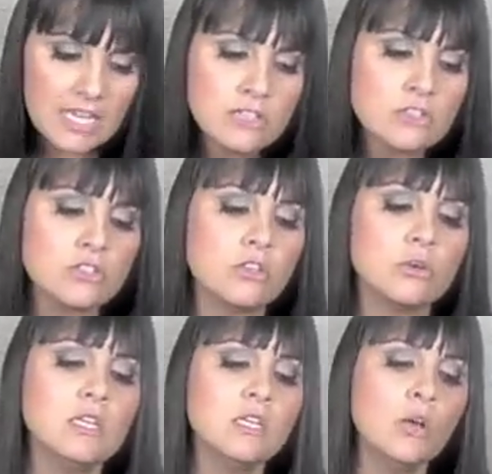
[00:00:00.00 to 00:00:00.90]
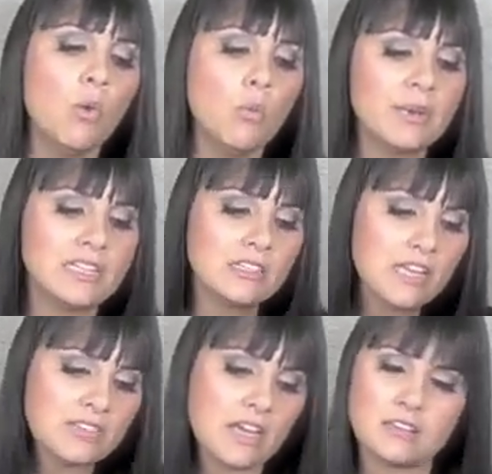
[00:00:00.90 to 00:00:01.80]
And so when we
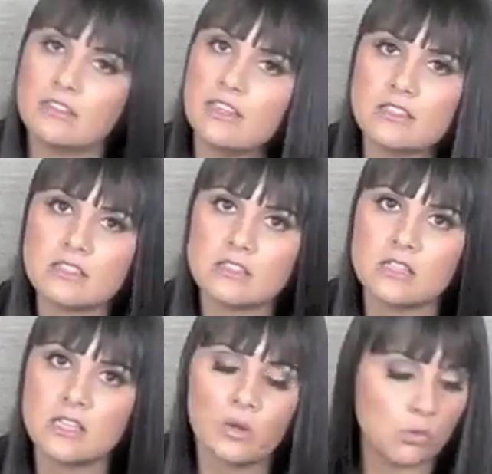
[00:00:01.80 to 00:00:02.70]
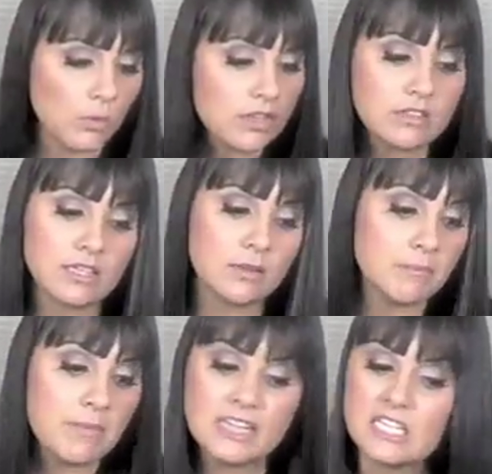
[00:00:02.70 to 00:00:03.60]
look at that list, really
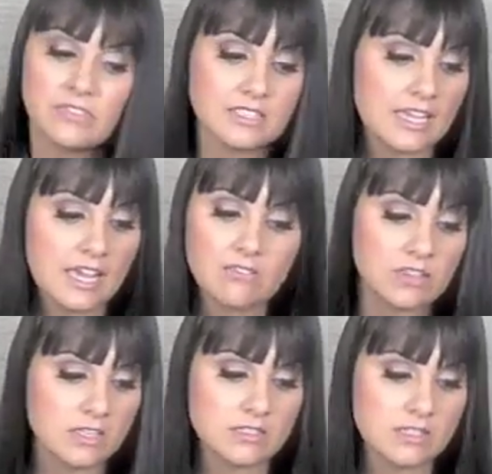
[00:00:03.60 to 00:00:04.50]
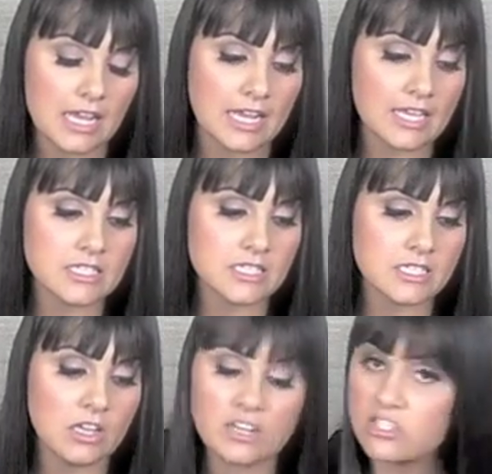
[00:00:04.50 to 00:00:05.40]
many of us have this and
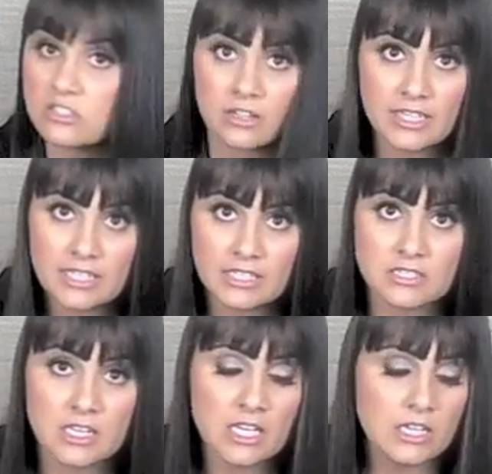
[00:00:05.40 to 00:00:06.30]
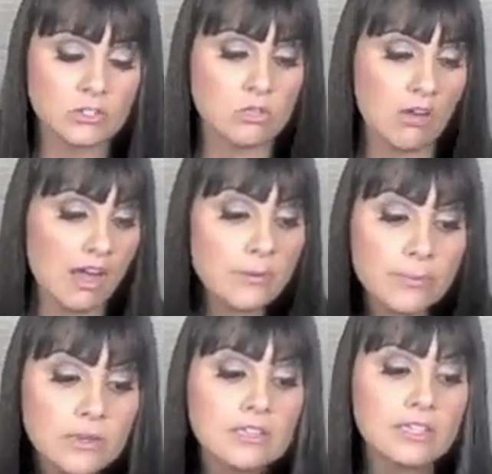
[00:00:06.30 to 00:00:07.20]
not just our kids. So I
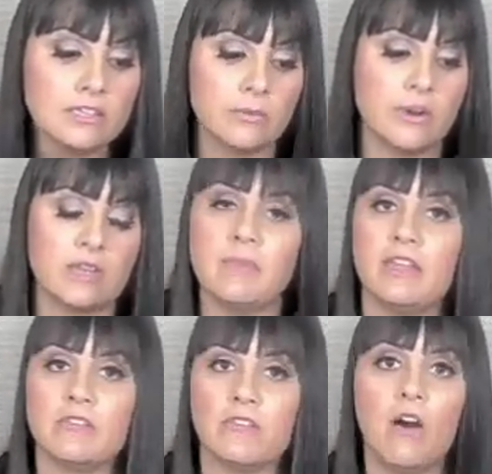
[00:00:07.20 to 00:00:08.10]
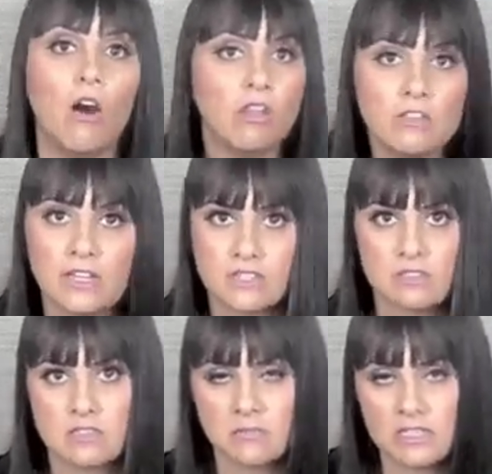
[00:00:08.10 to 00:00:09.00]
really recommend for all of
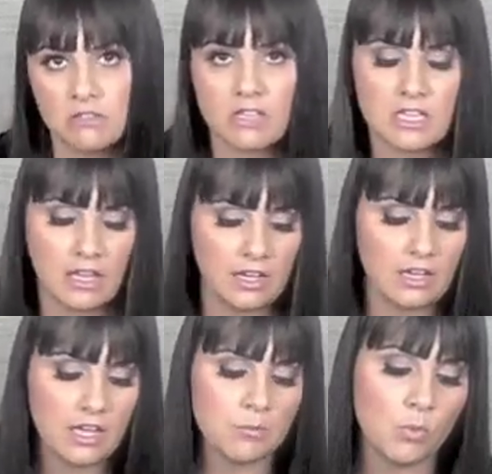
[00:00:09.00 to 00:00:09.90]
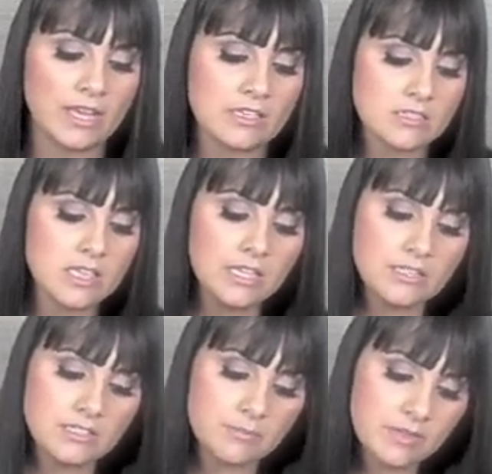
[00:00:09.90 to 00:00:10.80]
us to be looking at um, ways
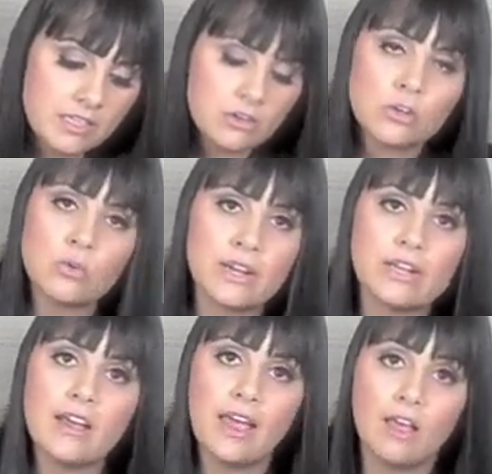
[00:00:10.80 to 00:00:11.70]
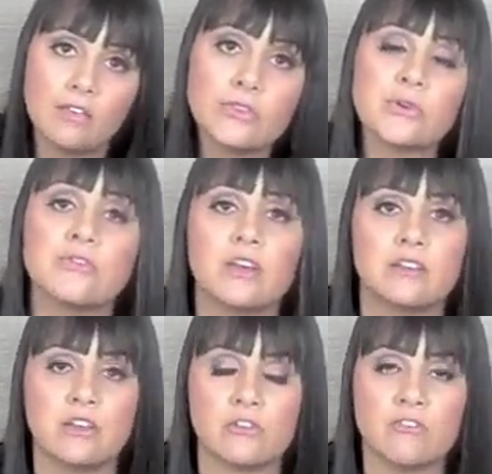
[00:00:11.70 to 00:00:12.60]
to, you know, create a healthier
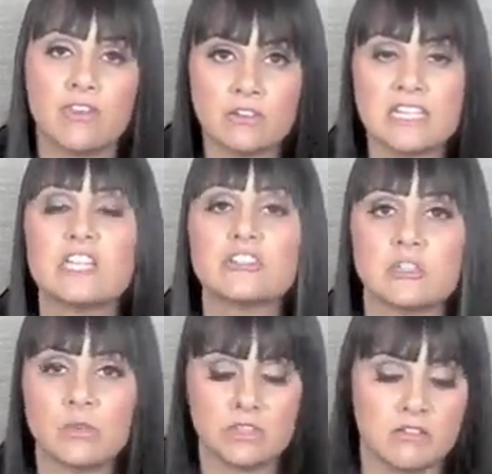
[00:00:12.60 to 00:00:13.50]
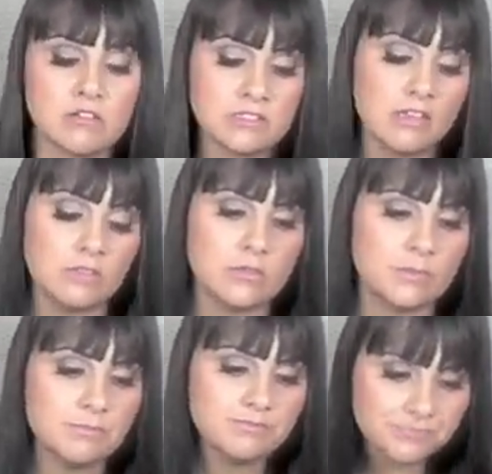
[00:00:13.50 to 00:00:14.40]
foundation within
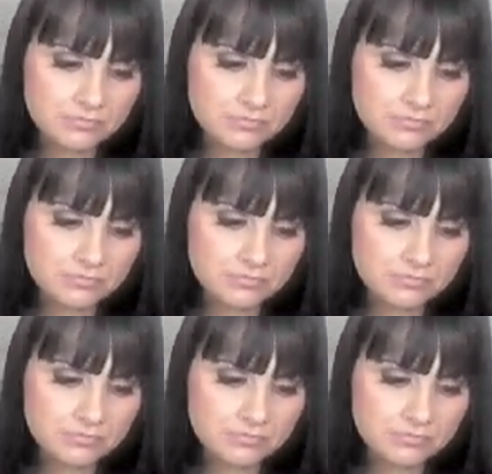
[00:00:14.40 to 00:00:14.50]
ourselves.